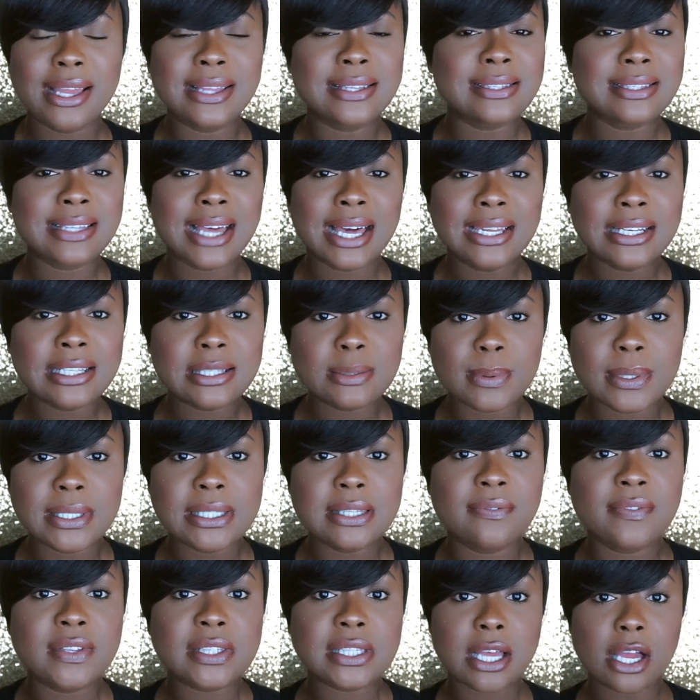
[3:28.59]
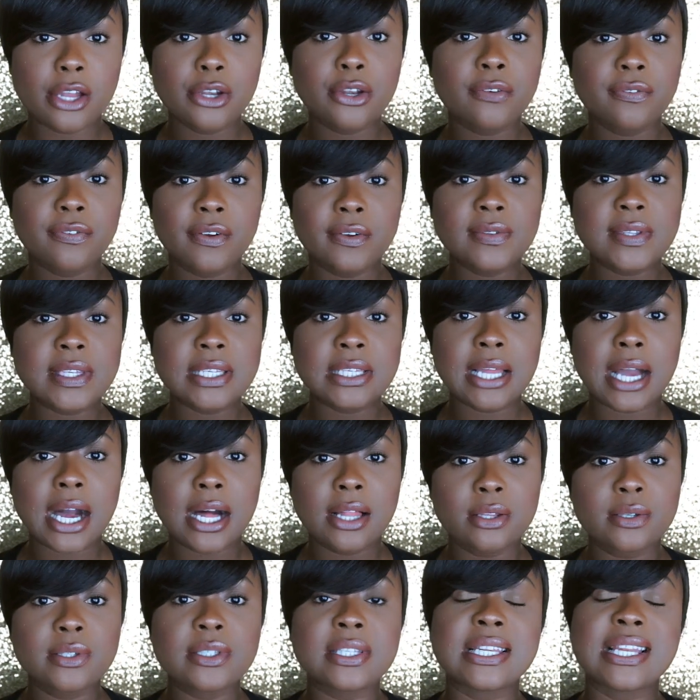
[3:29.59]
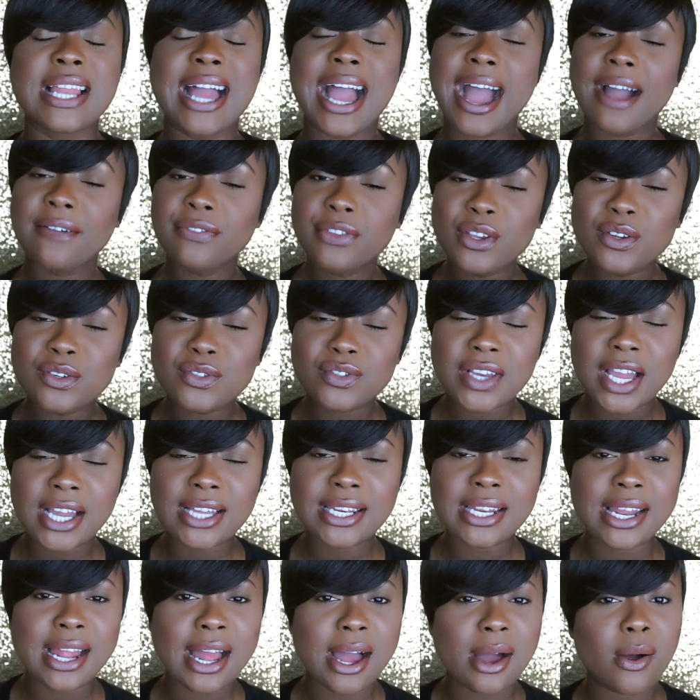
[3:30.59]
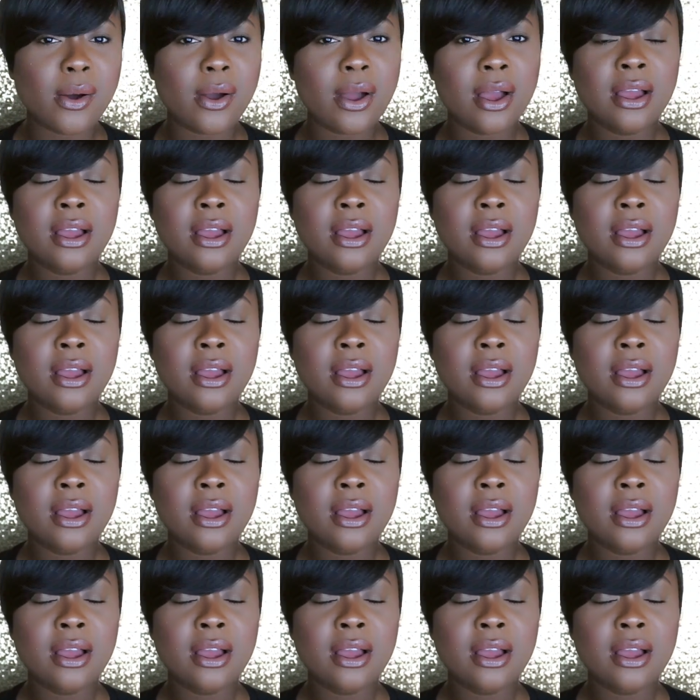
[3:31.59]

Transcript: it's not expensive it's under $15 and after you tried it out